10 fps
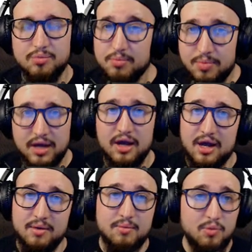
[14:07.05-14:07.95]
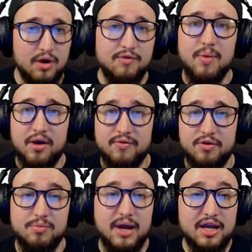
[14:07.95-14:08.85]
But whatever microphone you
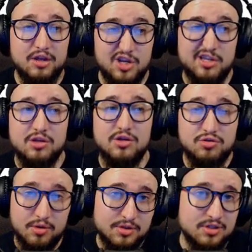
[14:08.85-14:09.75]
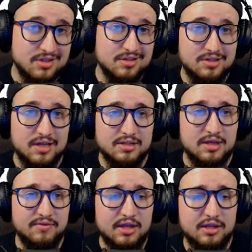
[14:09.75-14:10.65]
buy, check the description and see if
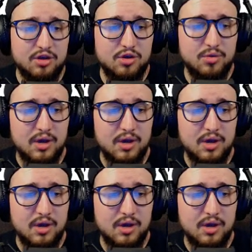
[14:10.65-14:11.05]
they tell you